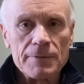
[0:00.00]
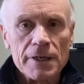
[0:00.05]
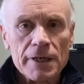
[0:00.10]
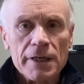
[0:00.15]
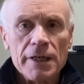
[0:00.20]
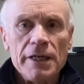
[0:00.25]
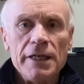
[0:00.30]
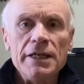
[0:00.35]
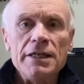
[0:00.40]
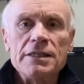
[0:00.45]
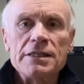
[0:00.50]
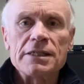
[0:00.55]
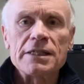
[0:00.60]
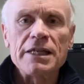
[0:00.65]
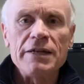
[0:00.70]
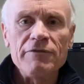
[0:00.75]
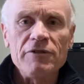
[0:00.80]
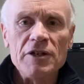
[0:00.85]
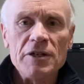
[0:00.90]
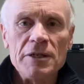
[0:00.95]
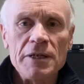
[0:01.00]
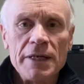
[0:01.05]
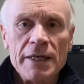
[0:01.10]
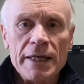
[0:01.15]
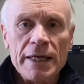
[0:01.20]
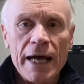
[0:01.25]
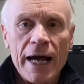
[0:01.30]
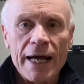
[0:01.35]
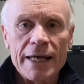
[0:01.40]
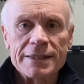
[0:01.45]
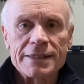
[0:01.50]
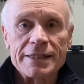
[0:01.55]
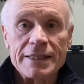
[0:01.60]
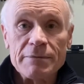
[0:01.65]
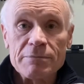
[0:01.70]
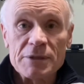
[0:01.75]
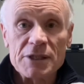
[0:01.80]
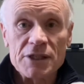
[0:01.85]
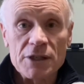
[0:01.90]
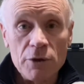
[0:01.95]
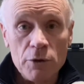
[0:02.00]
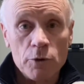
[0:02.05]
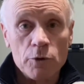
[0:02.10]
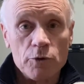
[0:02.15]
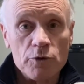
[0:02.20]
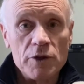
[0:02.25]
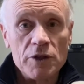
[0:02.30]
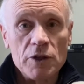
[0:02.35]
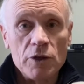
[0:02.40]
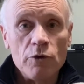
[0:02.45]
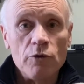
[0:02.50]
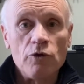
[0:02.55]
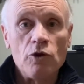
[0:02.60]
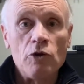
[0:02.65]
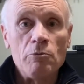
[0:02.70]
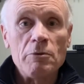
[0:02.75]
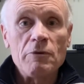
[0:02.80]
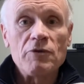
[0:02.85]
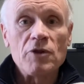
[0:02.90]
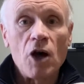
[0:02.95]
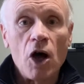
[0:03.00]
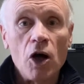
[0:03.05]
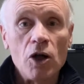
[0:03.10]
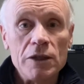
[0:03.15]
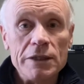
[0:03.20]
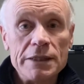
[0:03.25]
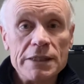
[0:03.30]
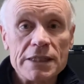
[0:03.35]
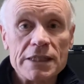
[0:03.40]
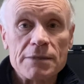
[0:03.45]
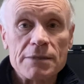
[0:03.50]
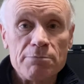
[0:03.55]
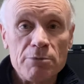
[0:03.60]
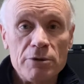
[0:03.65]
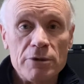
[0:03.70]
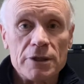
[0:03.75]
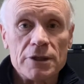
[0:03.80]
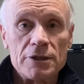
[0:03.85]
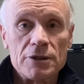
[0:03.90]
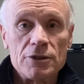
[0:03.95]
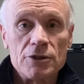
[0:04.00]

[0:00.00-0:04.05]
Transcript: He has given us himself in the form of the Holy Spirit